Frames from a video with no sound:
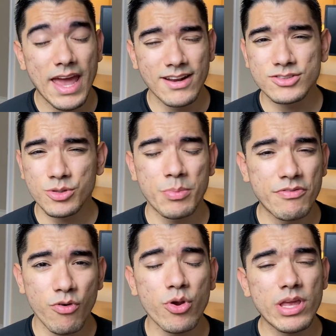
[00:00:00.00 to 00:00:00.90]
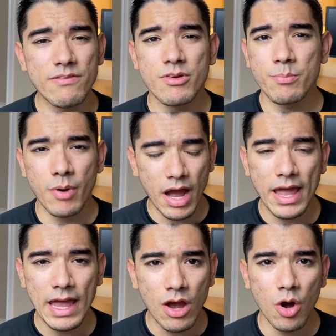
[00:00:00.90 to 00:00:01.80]
And also, before you even buy
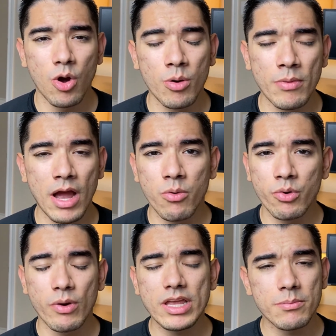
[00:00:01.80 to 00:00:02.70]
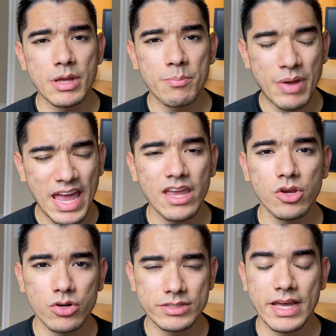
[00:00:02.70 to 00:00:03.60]
a home, I would recommend paying
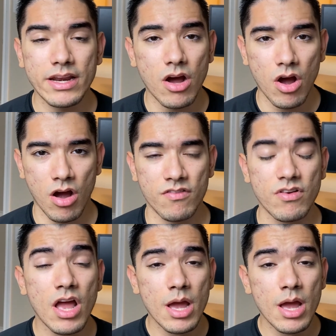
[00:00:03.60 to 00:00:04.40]
your debt off,